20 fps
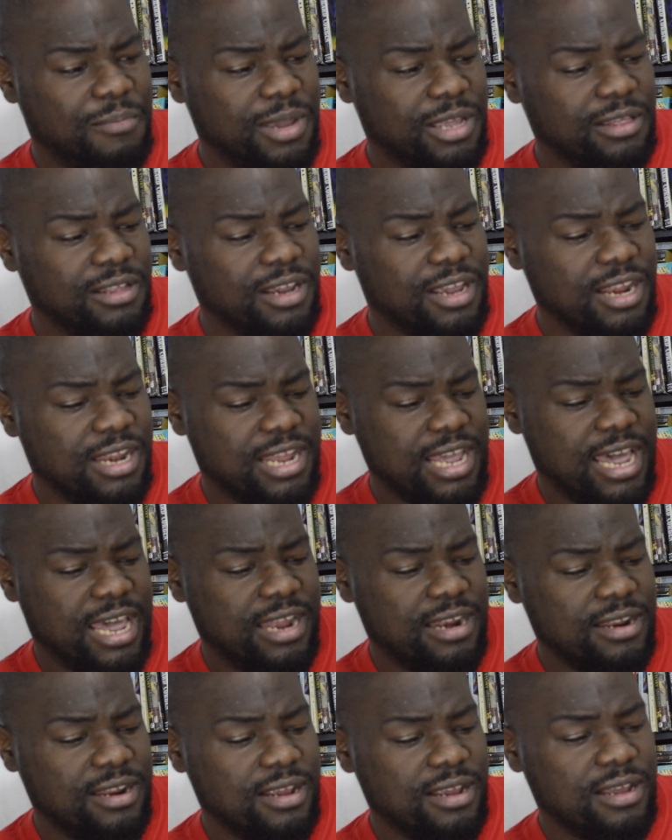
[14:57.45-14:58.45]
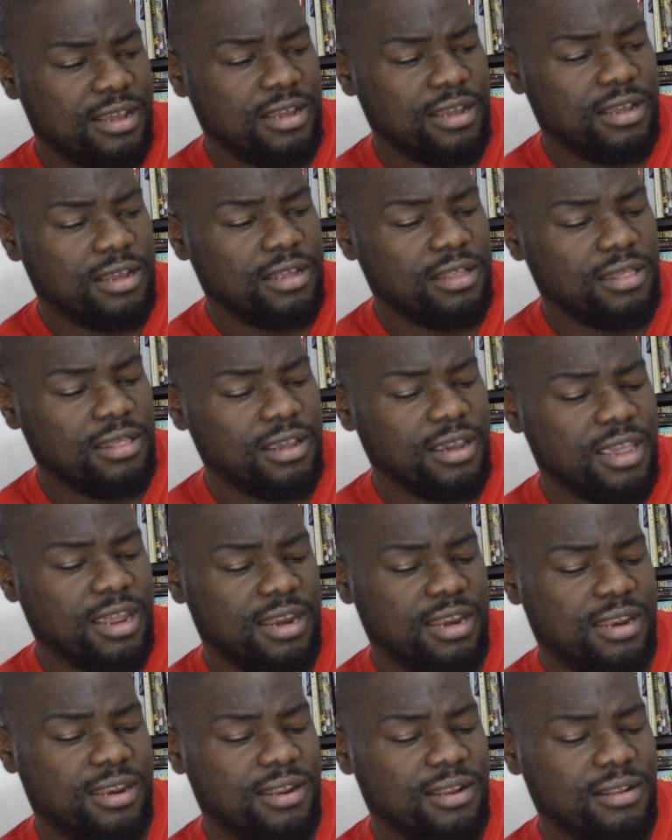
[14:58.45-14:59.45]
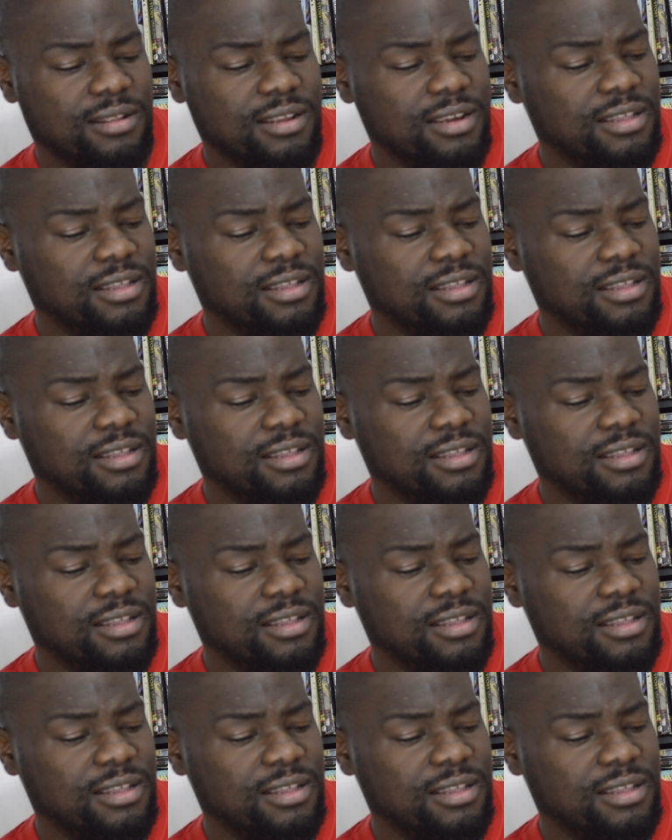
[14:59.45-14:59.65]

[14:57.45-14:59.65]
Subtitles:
I mean, look at that. Look at